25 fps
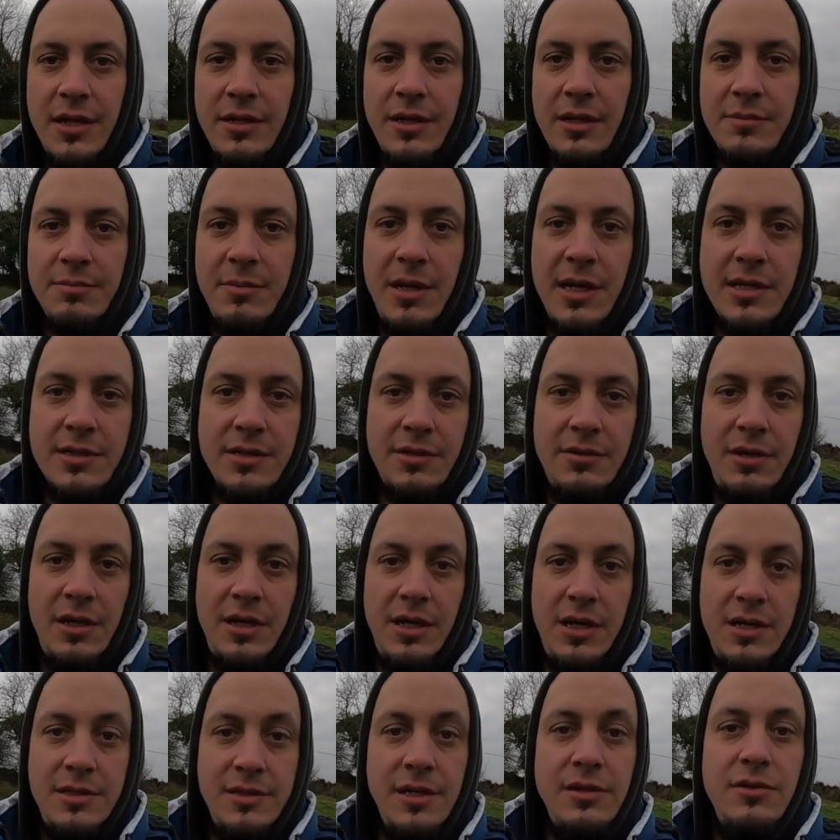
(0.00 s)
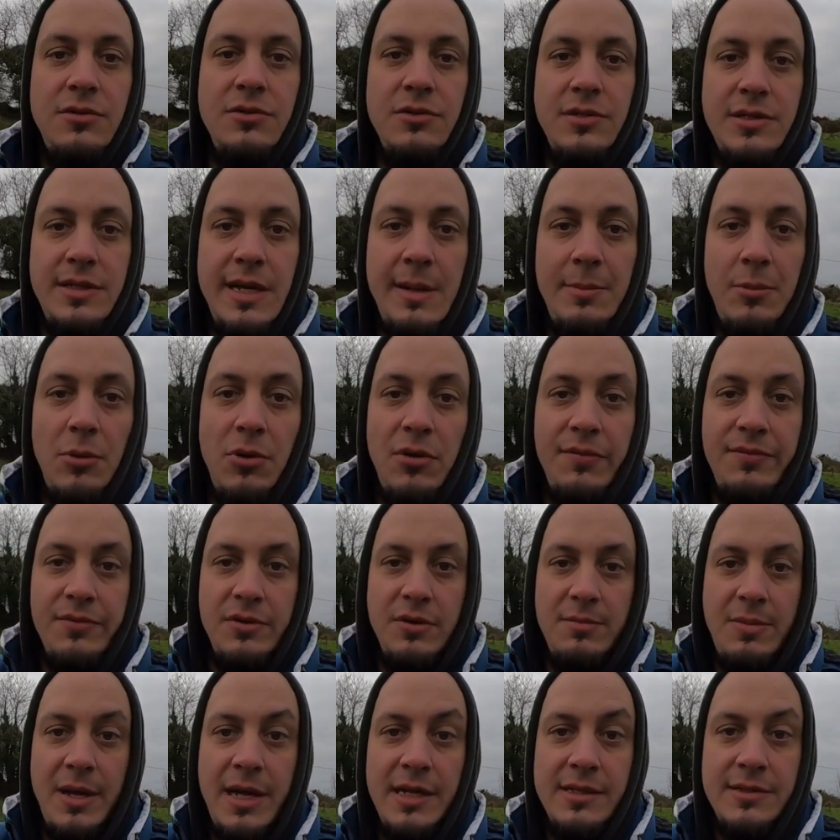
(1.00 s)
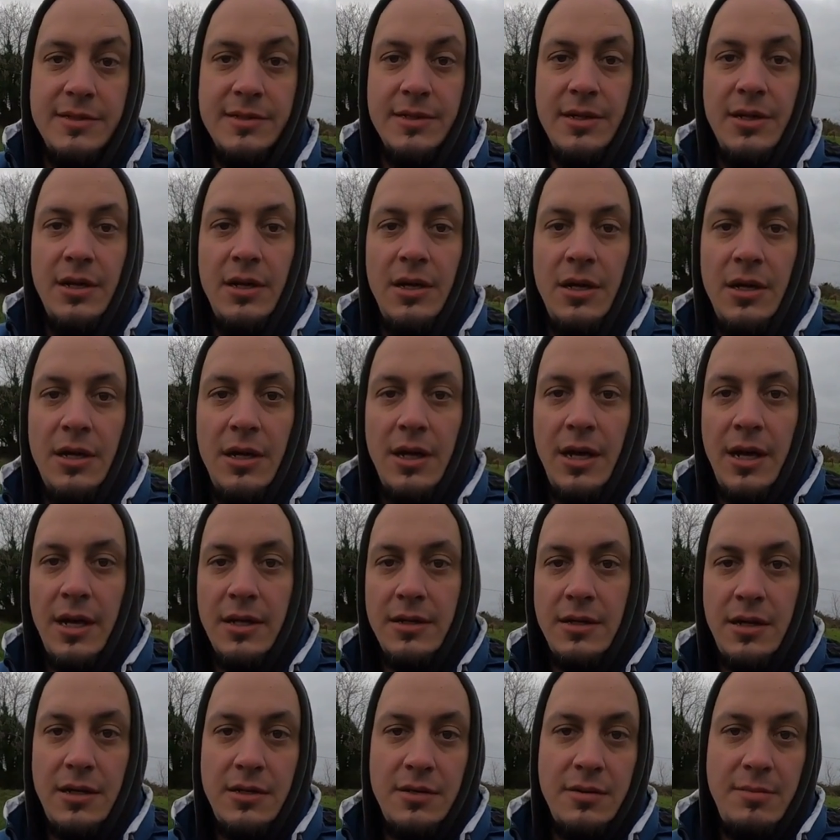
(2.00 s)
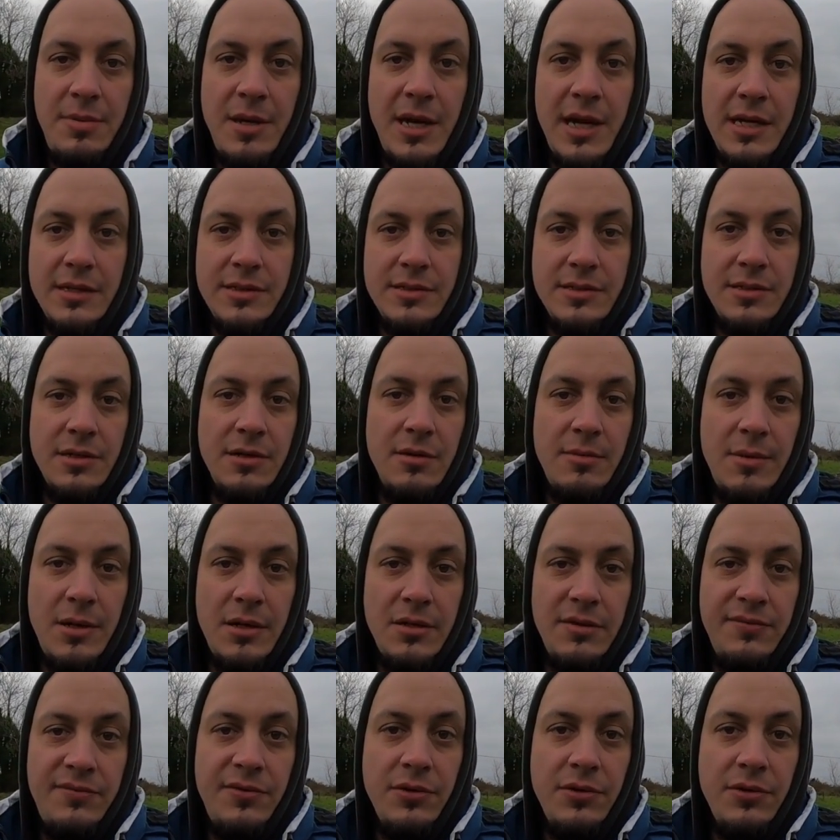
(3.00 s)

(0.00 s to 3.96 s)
and that makes it really easy to step over the beds. And then the paths are about 1